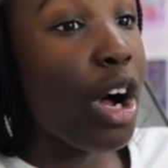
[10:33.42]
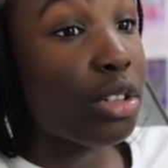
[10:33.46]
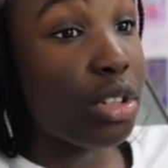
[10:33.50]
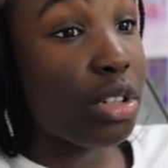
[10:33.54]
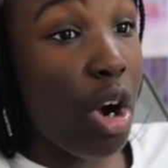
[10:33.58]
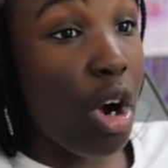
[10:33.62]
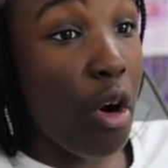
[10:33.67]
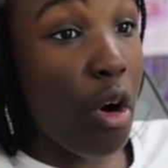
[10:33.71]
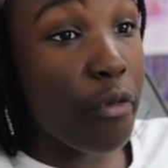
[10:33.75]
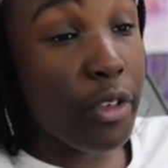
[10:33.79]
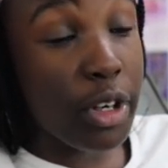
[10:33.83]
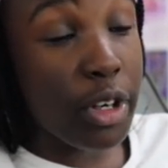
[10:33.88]
a
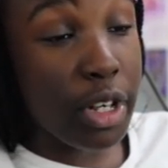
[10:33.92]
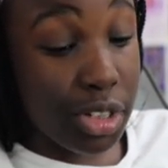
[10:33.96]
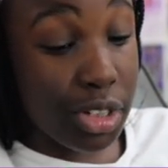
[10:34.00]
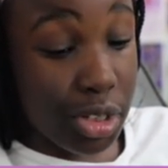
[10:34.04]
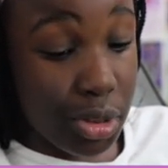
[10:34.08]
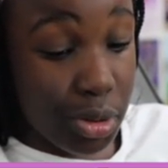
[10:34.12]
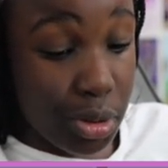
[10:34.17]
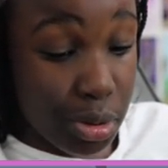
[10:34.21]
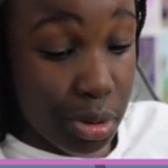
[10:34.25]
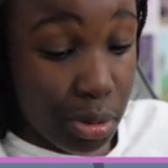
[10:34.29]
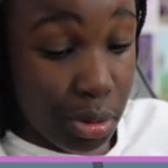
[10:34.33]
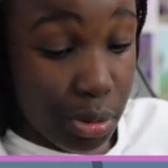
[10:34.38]
dolphin because
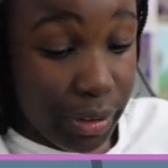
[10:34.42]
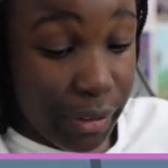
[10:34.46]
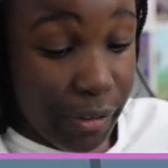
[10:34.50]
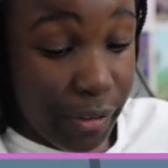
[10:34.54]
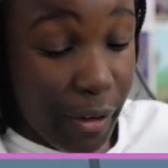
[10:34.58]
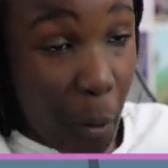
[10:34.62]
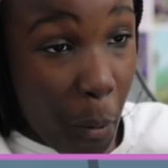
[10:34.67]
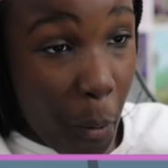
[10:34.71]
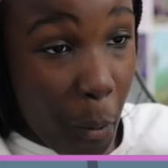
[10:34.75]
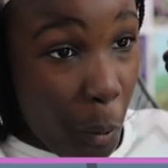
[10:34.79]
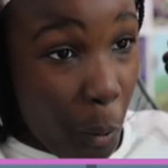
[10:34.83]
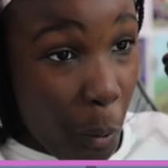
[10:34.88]
you can only
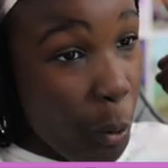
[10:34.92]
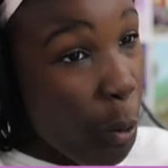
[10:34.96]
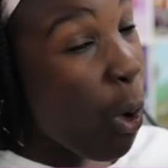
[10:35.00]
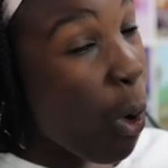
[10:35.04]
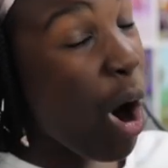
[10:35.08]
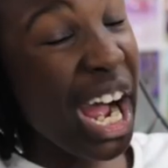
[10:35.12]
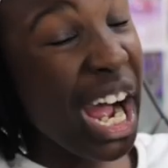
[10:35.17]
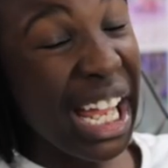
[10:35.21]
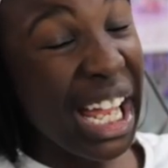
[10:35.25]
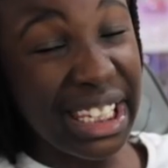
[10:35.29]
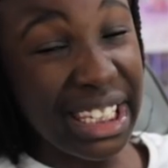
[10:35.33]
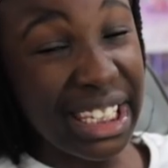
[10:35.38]
fit
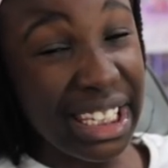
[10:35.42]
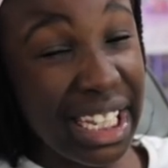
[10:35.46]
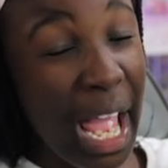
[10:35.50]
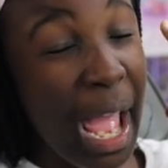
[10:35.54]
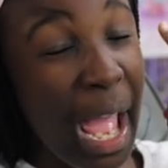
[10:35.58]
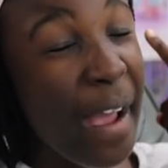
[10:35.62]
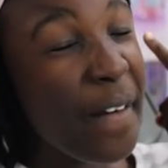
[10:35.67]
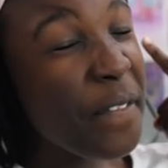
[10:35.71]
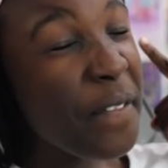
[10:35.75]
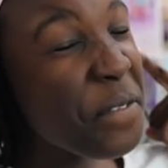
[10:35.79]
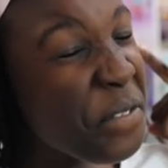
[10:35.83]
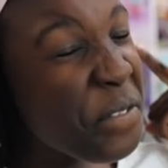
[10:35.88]
one
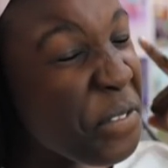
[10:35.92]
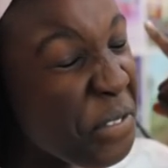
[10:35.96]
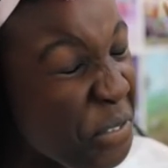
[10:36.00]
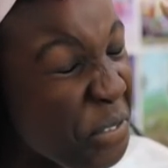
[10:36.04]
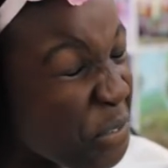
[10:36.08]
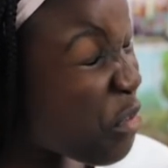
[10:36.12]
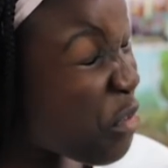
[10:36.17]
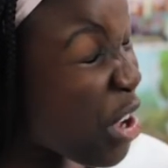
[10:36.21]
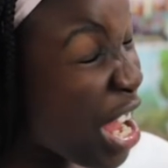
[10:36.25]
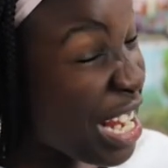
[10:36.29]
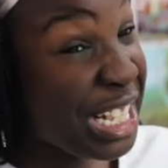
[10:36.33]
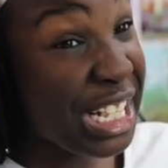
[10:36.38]

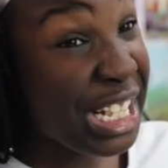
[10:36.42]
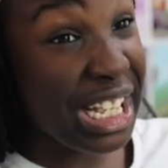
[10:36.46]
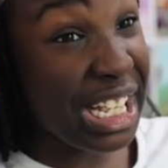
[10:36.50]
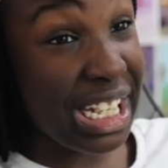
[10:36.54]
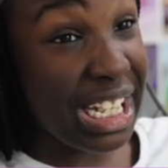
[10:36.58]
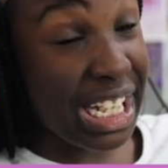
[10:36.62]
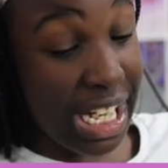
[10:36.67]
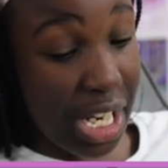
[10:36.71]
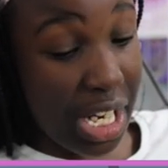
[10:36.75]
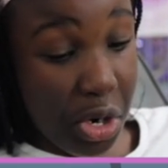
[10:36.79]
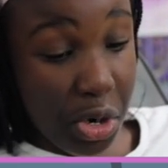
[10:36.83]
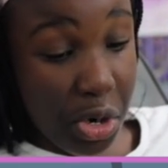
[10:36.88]
fish
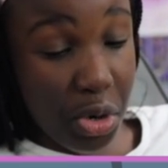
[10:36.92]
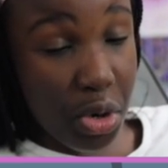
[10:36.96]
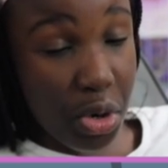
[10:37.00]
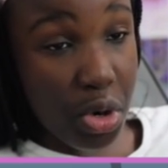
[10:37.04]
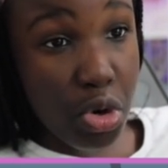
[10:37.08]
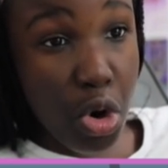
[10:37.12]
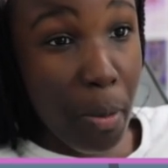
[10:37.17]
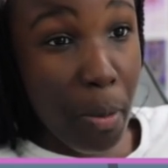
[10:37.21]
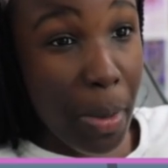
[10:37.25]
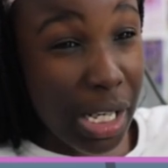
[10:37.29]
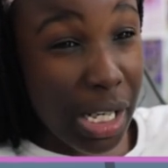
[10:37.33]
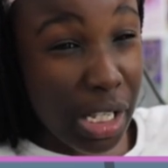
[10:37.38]
in here.
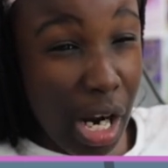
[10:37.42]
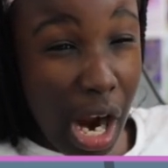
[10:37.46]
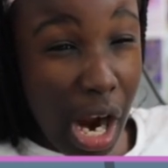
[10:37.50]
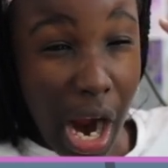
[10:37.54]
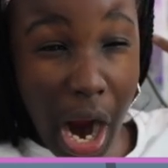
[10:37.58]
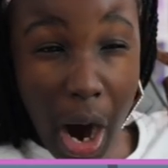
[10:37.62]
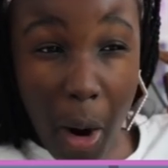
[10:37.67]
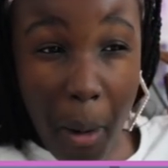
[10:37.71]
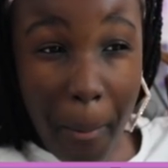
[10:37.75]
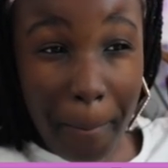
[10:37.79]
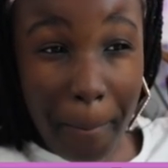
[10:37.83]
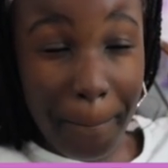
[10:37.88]
No matter
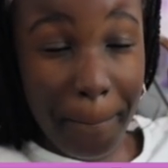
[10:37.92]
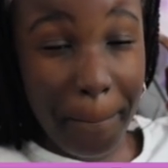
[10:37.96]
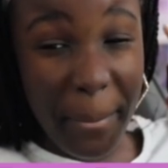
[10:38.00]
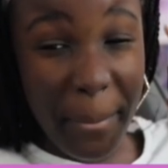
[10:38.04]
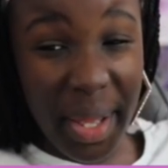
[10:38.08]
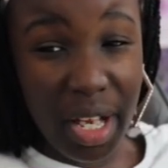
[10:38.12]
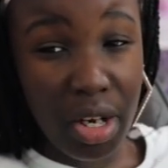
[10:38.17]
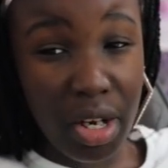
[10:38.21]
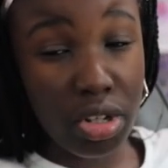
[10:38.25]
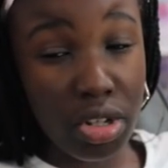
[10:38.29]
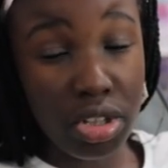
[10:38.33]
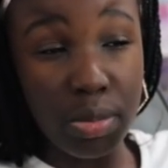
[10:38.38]
how
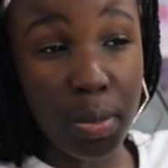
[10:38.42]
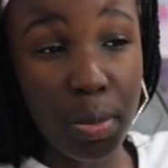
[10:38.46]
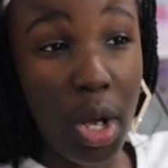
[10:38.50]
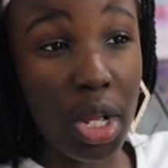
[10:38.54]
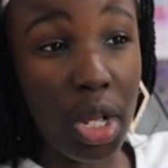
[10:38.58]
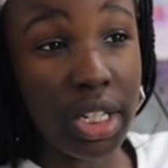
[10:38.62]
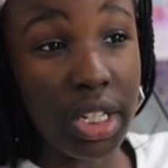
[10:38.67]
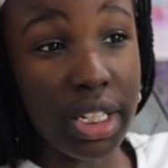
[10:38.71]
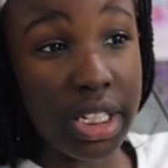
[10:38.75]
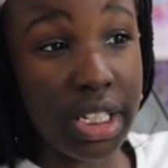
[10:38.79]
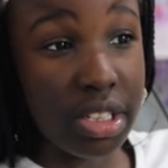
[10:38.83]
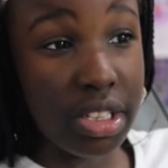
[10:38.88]
big or
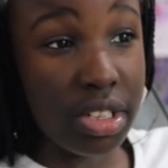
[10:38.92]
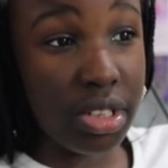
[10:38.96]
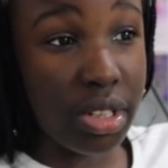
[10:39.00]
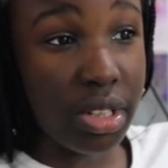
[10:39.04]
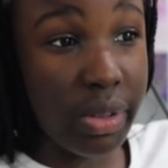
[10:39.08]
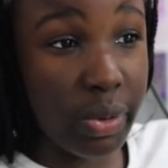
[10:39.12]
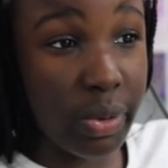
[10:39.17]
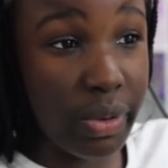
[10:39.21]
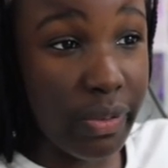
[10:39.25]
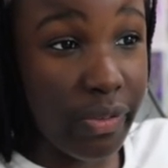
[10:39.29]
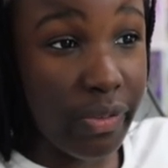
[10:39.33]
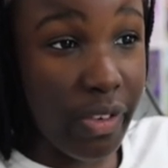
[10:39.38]
small it is, you can
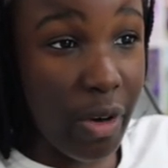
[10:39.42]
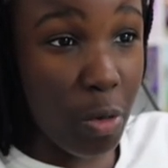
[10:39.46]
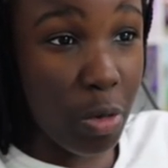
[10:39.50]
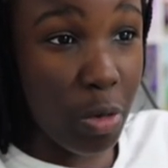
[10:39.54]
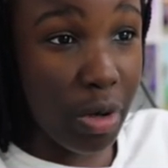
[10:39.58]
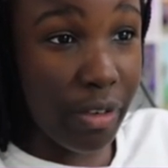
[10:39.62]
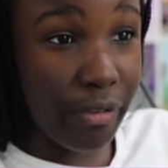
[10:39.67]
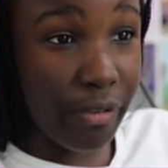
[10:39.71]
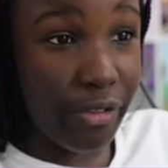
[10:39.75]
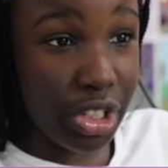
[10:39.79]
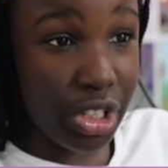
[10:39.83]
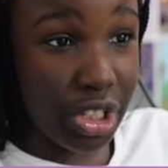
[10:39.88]
only fit
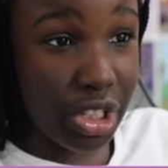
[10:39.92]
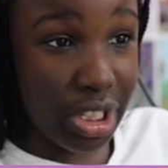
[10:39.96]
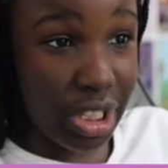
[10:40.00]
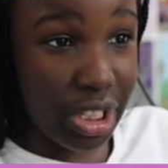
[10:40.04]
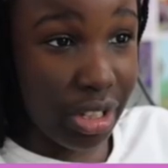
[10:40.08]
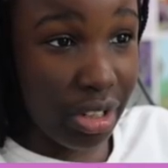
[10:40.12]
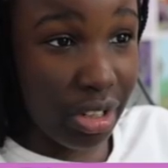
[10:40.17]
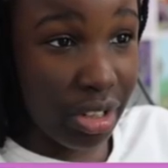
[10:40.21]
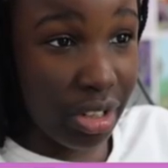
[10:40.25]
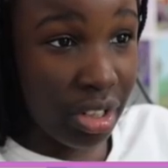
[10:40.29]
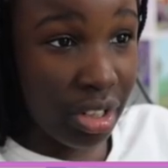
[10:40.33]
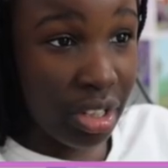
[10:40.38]
one fish in
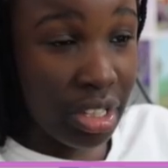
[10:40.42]
here.